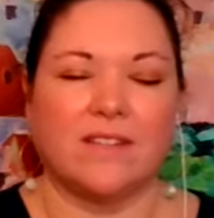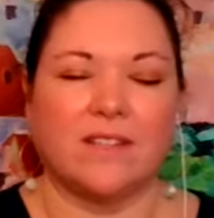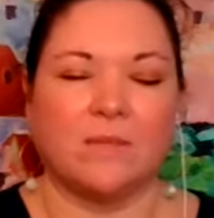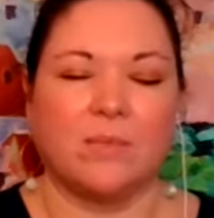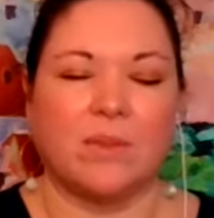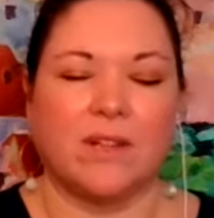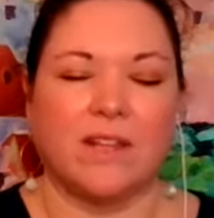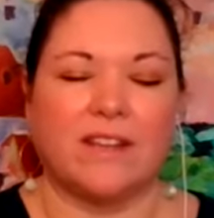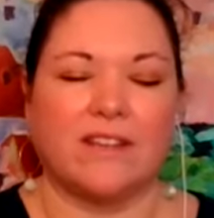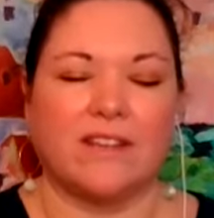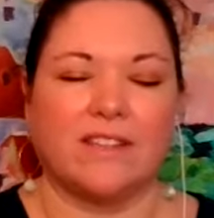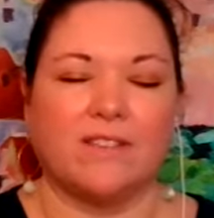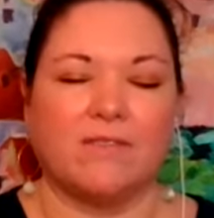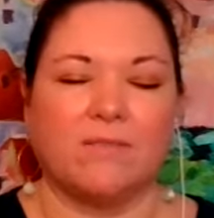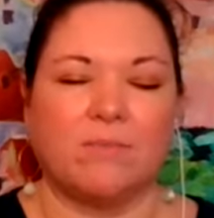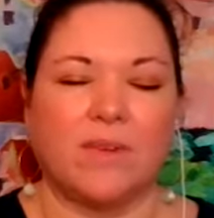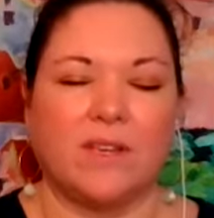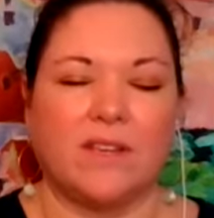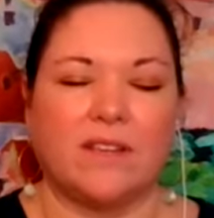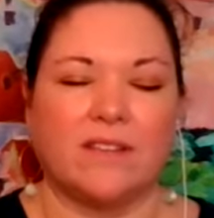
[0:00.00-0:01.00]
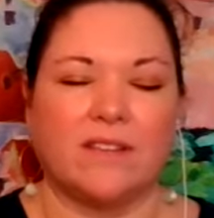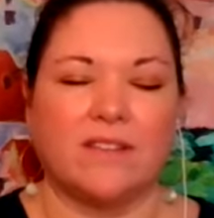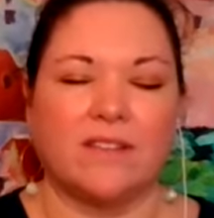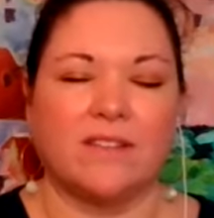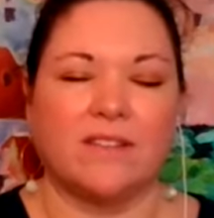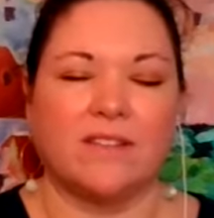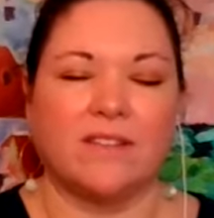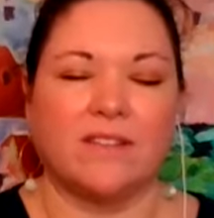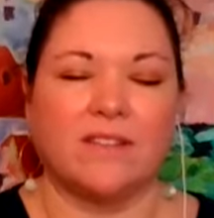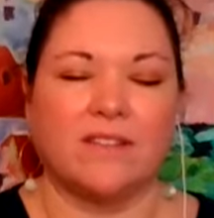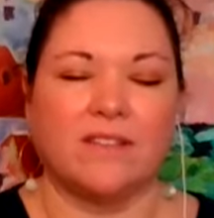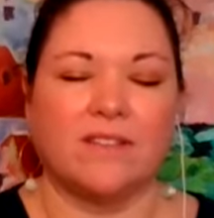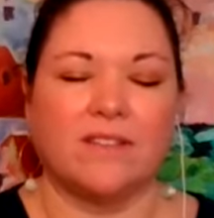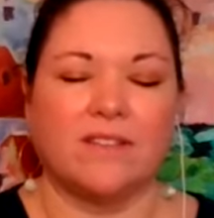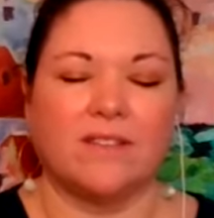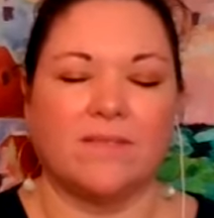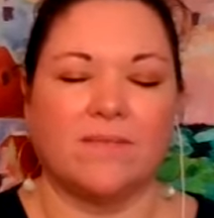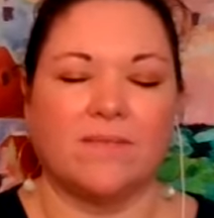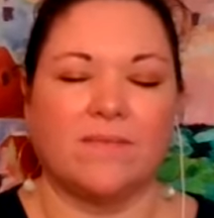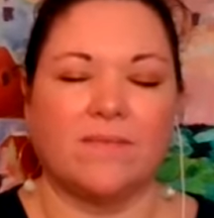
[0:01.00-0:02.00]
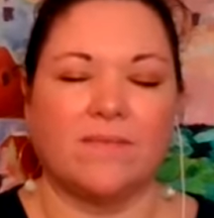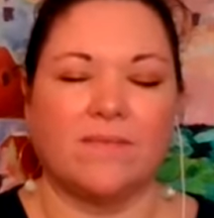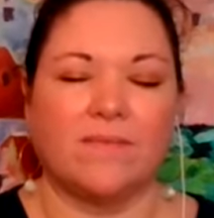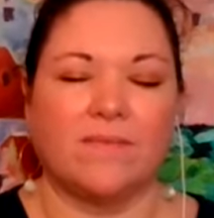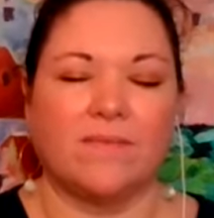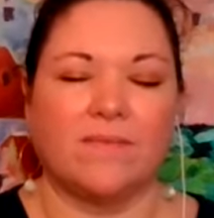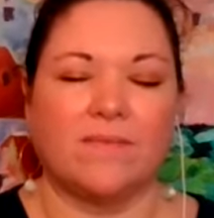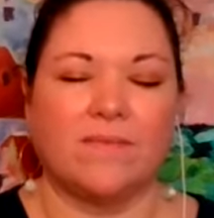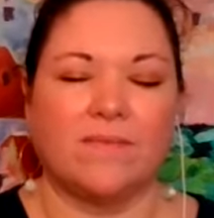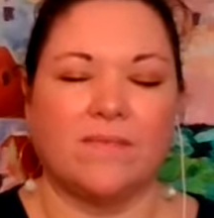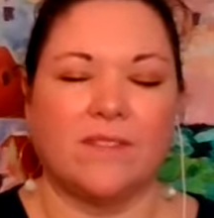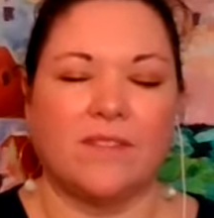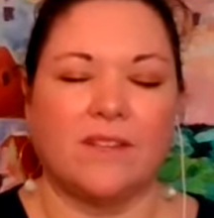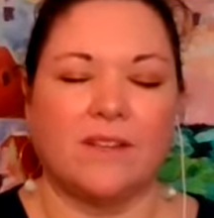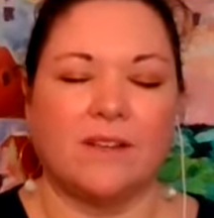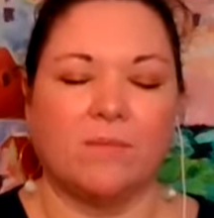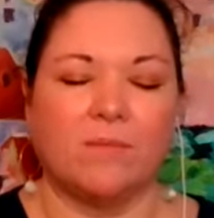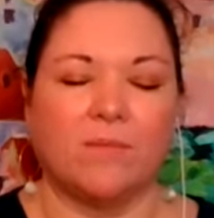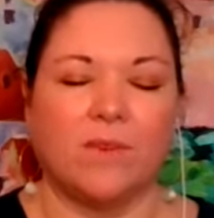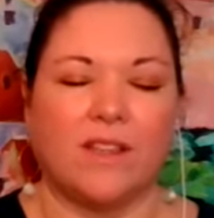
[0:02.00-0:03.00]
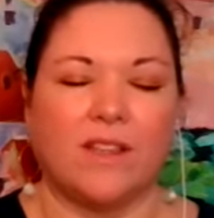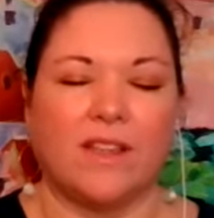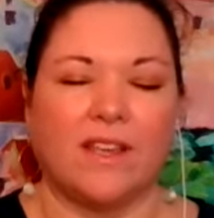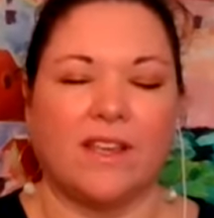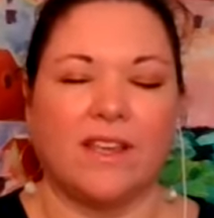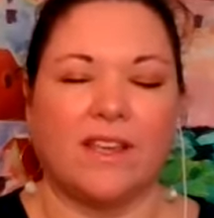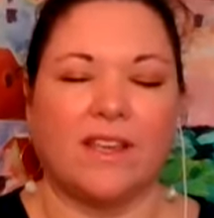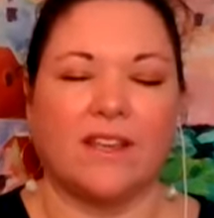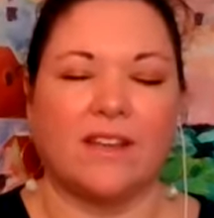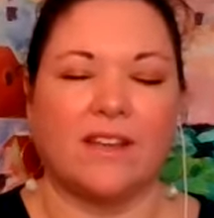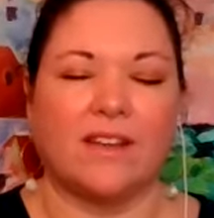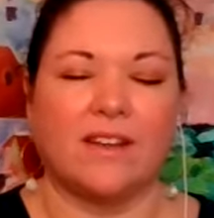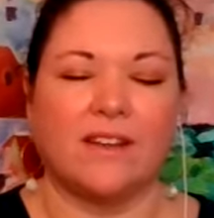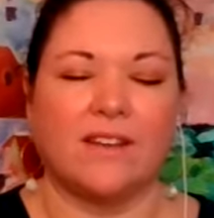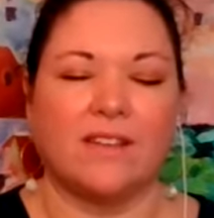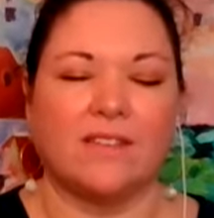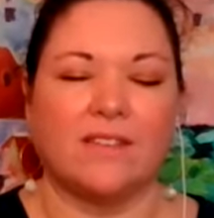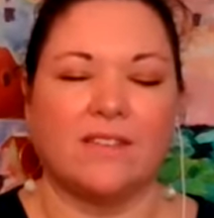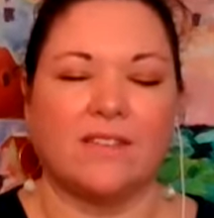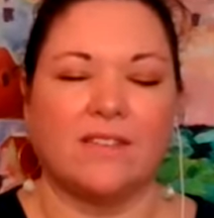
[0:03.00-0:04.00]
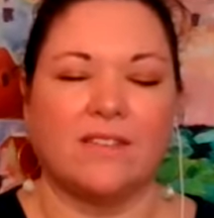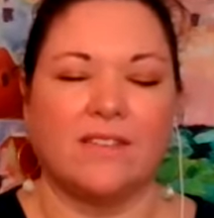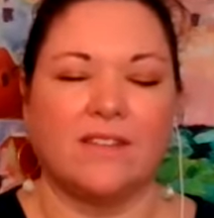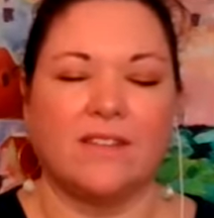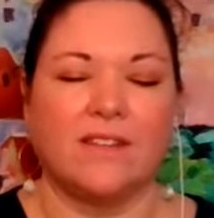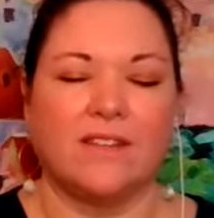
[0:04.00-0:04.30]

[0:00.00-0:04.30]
in this place of peace. Breathing in